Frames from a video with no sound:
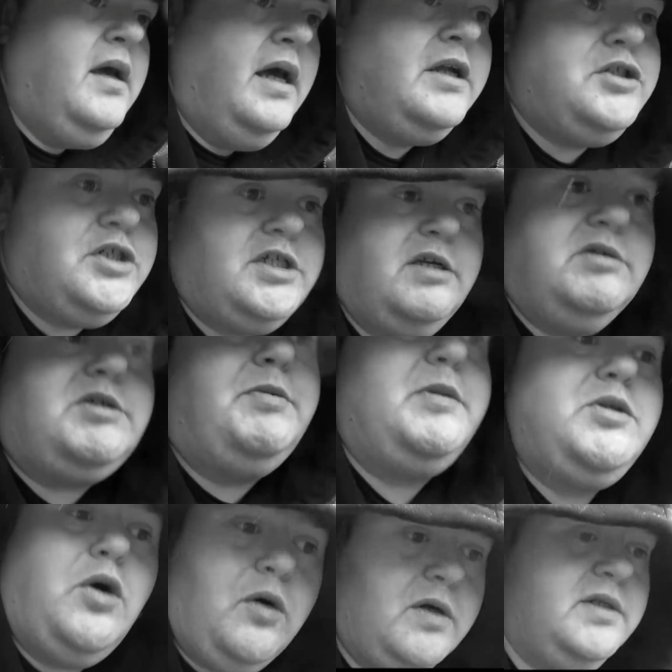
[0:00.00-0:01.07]
and she seems to be
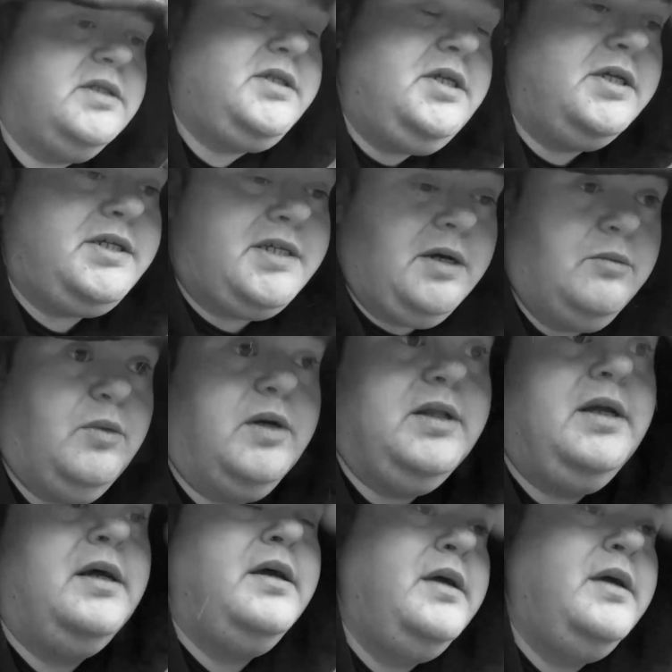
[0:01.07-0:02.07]
talking to someone.